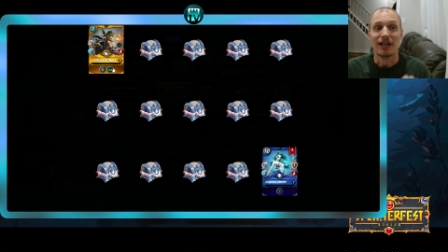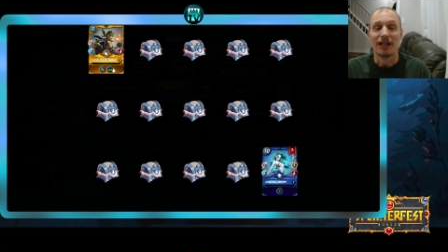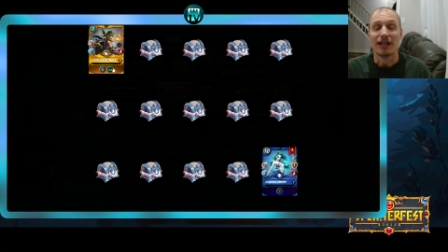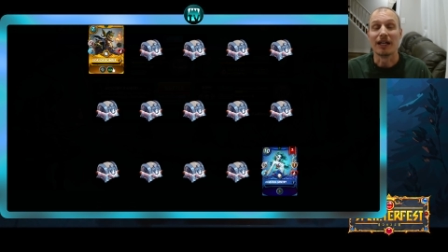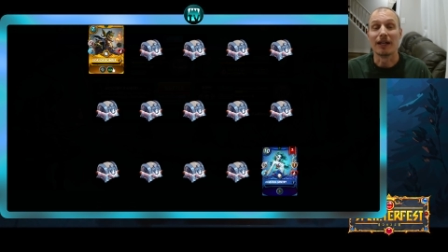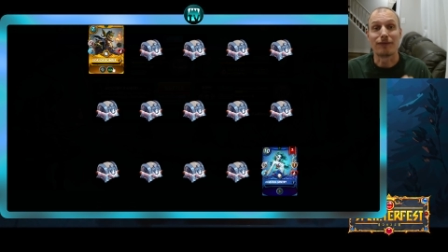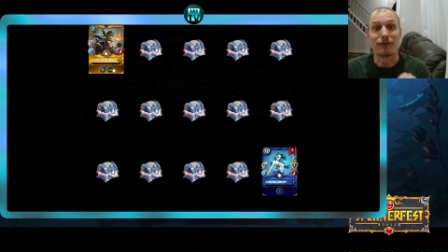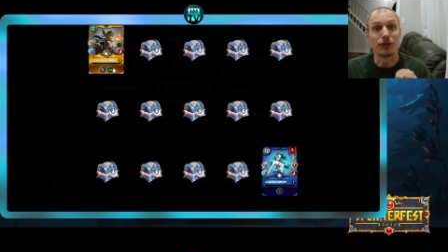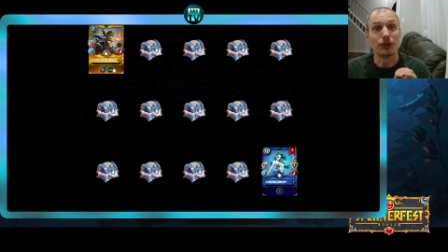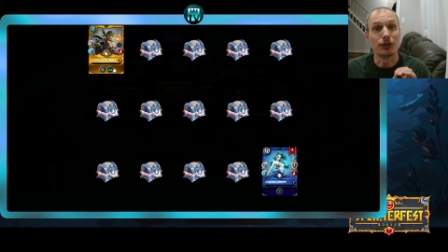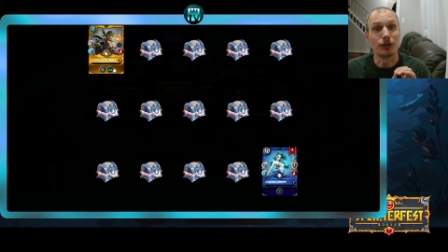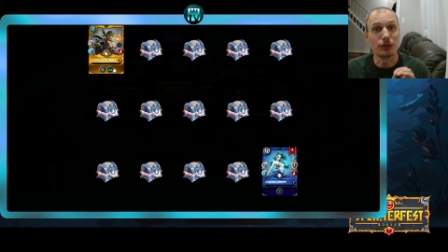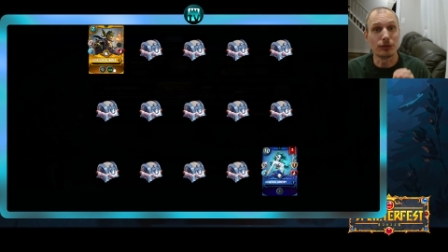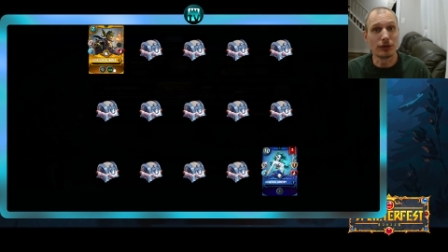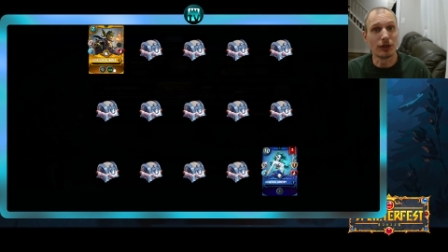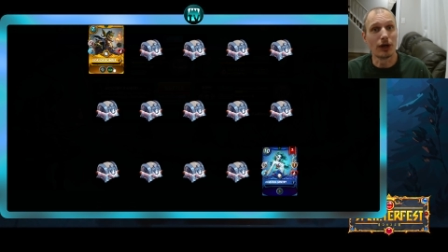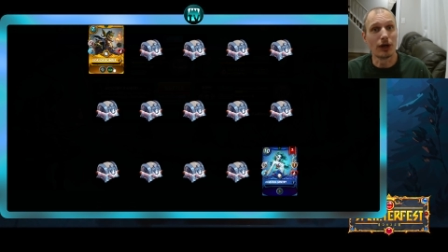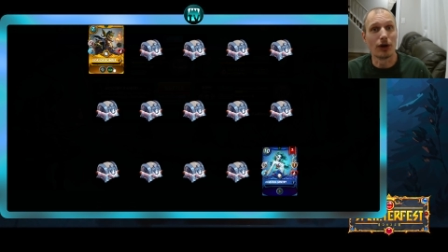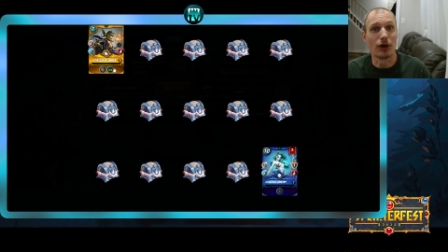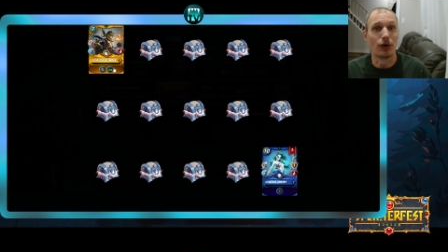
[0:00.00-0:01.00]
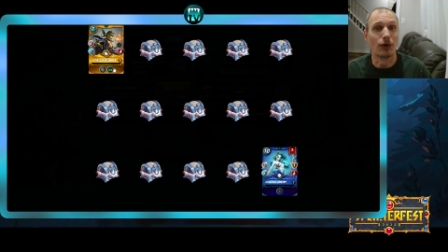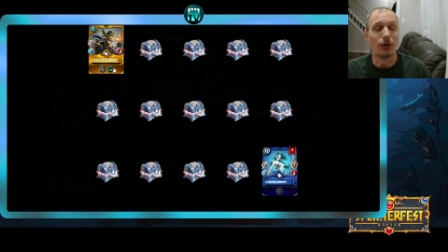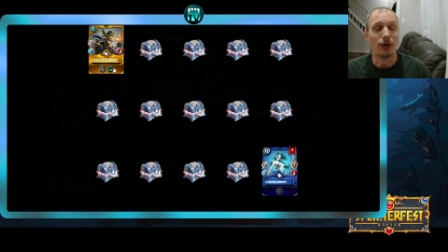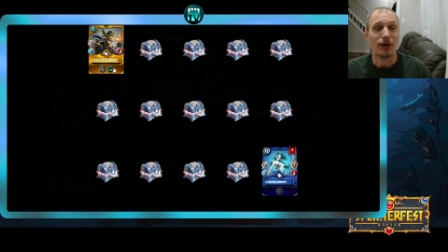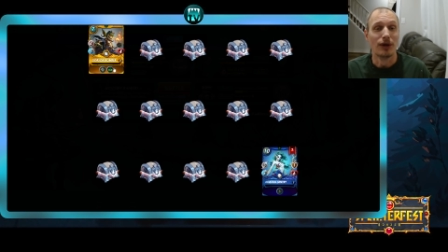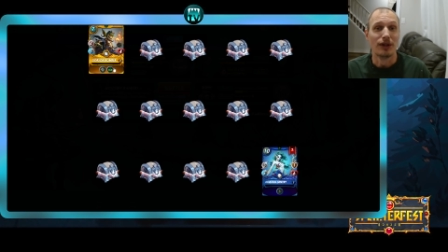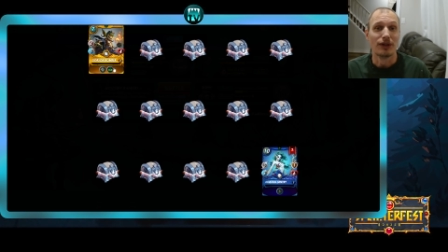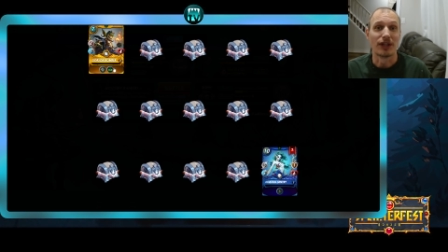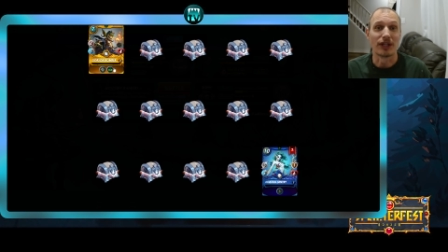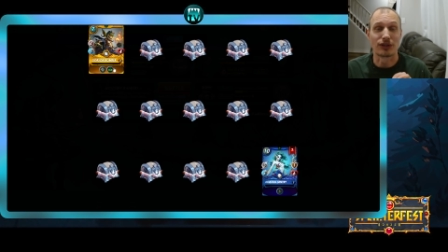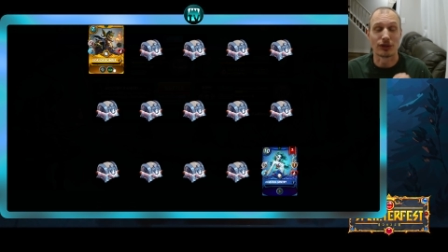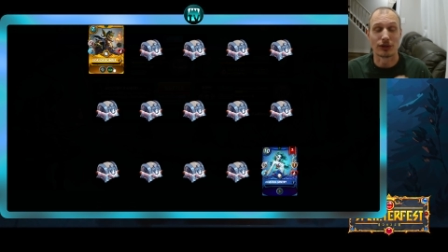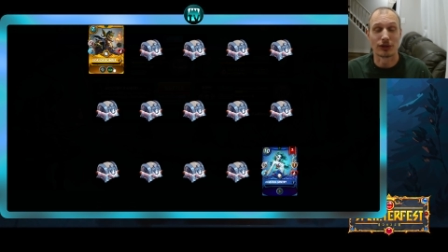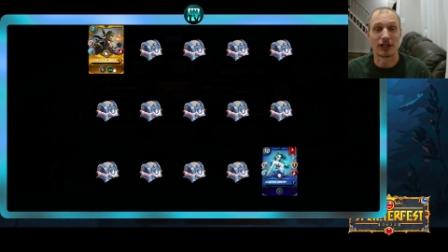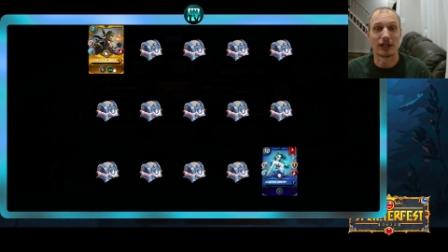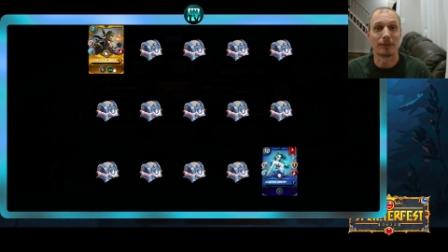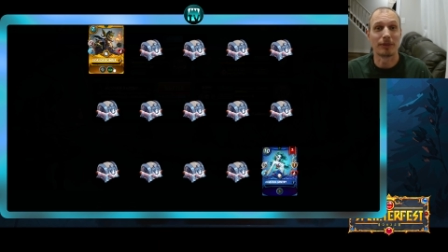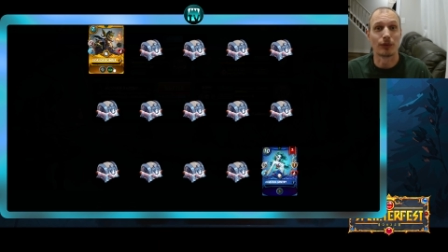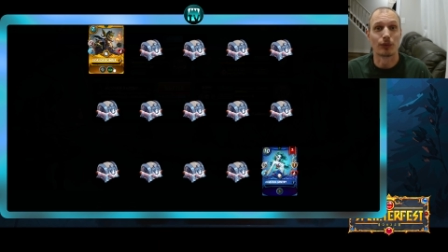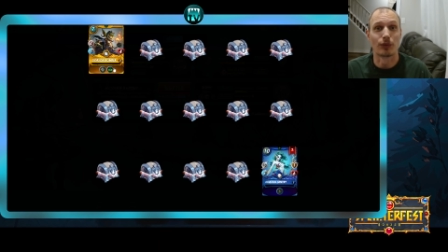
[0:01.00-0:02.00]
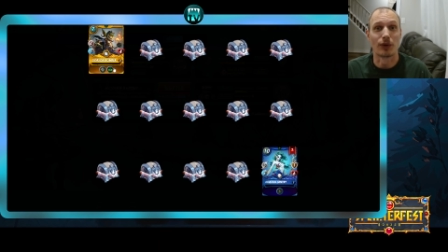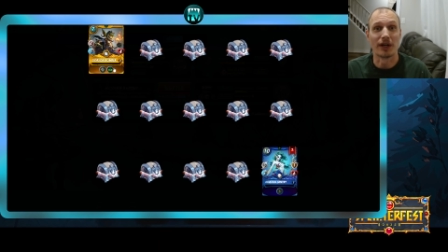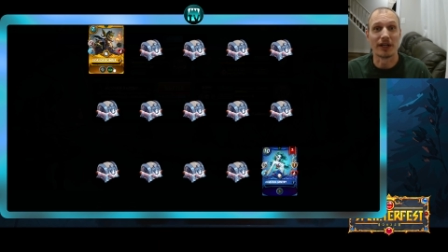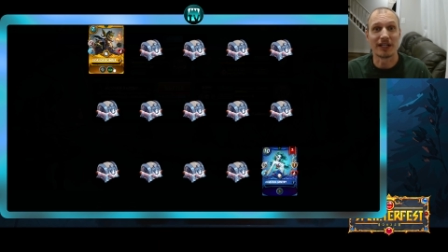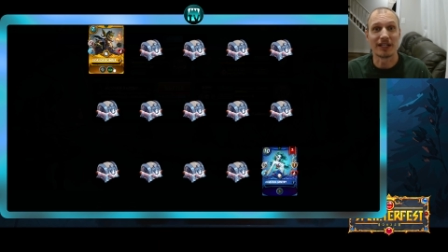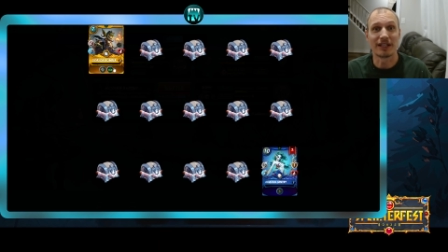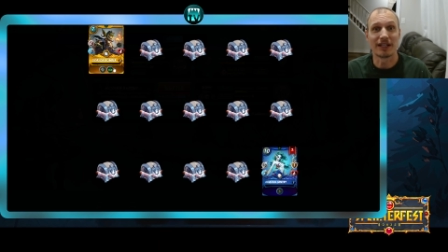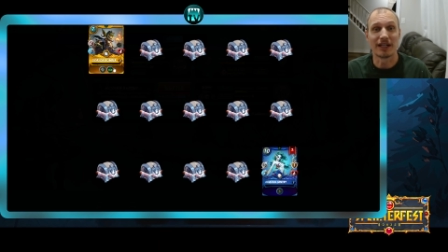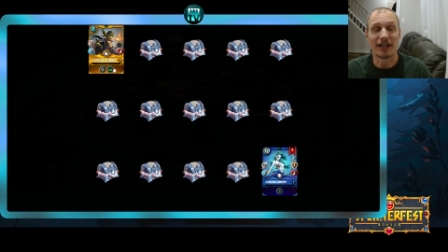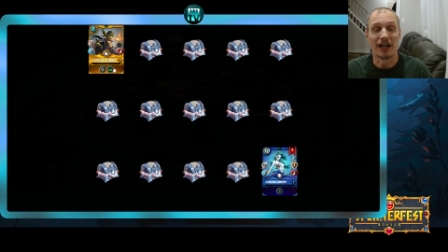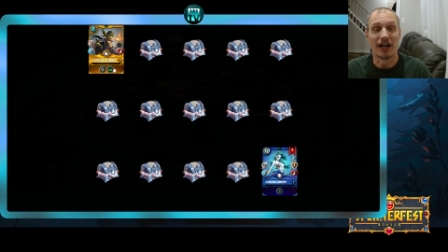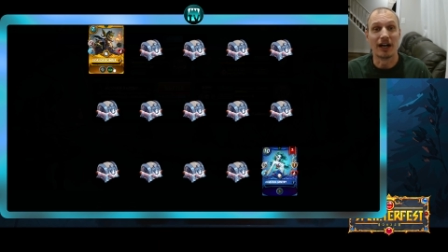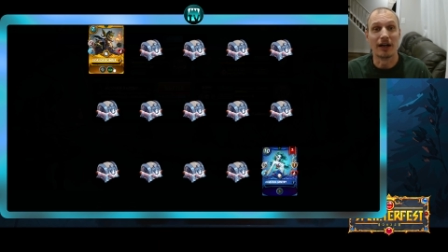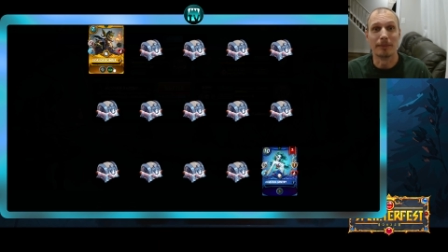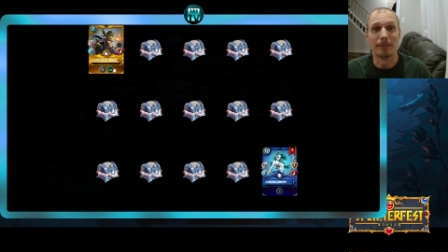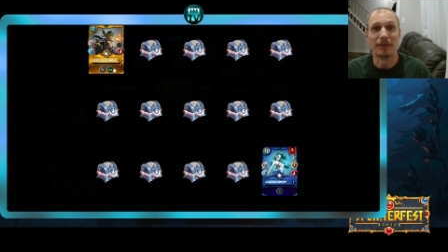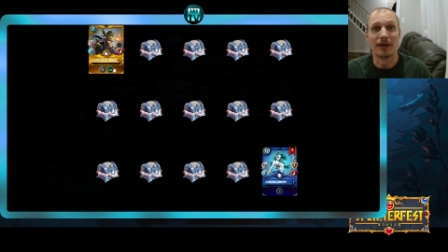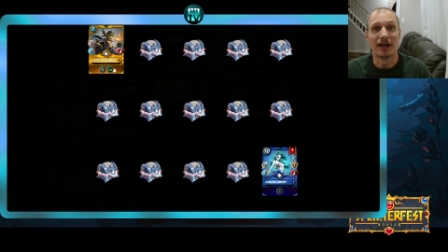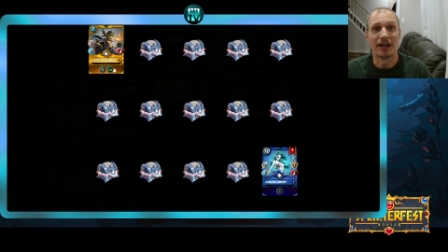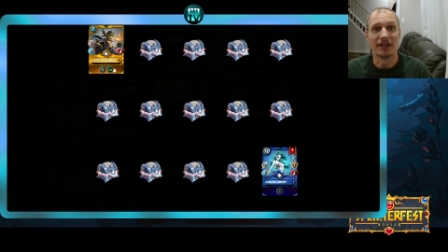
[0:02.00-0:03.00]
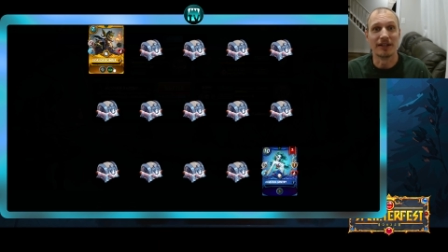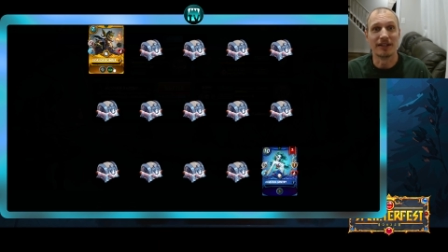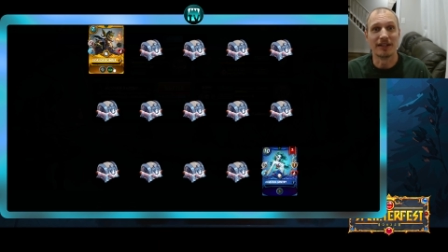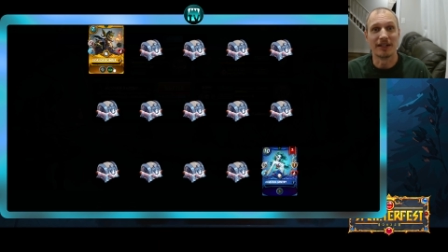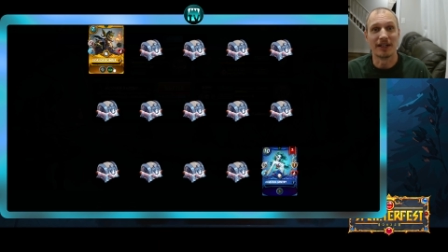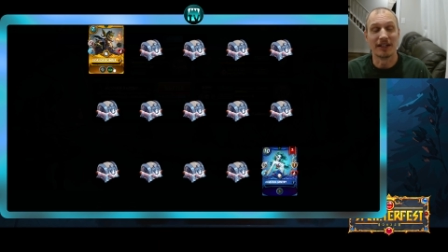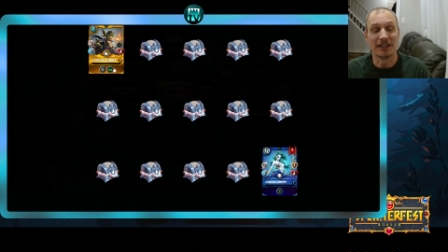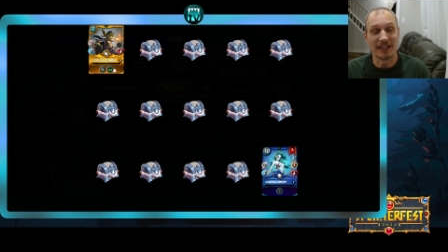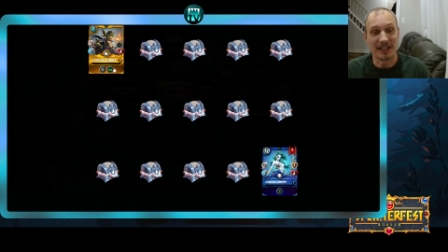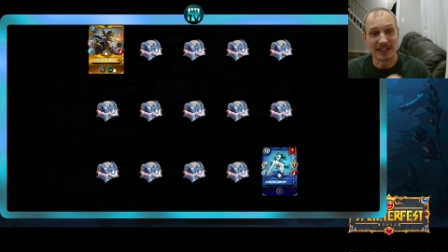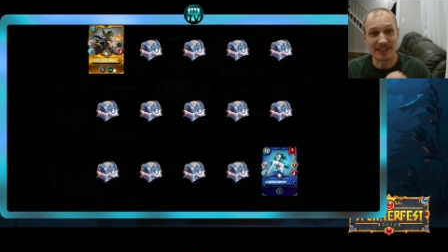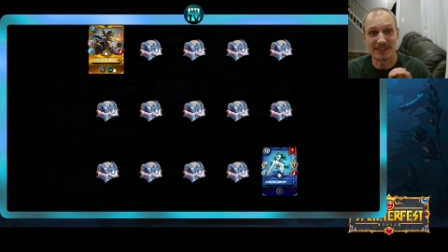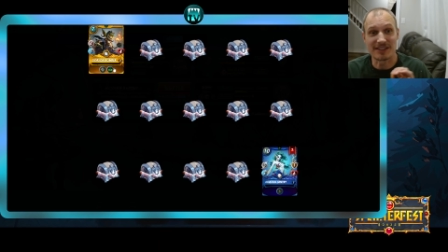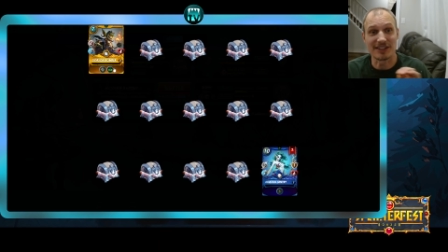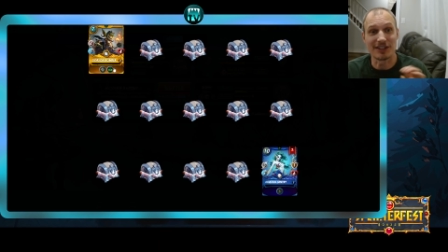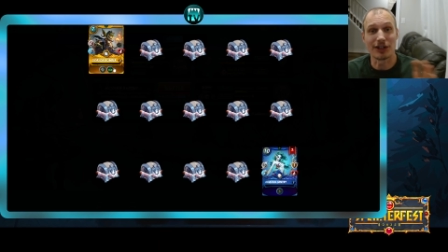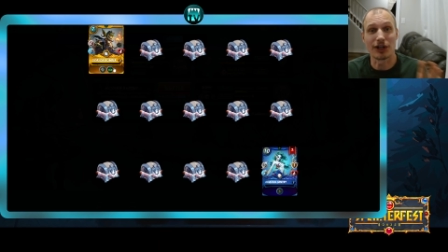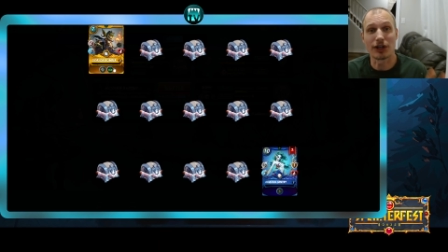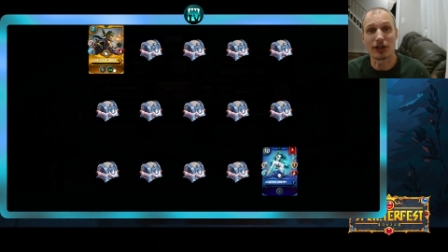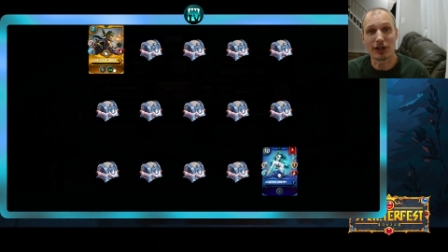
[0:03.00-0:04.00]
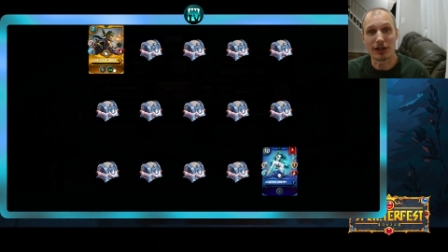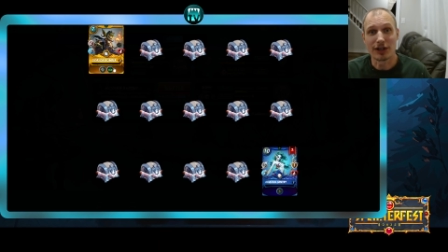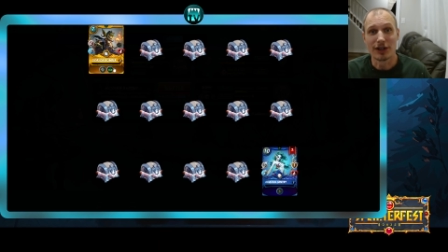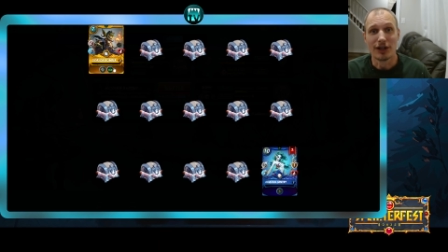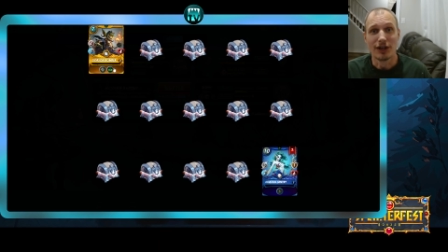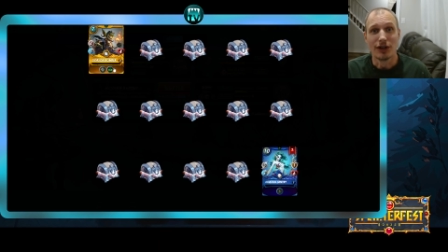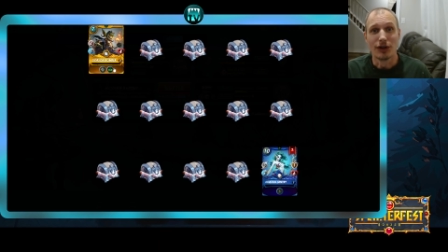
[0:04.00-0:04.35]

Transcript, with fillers: If you know that they're going to be running um, an, an Iziar,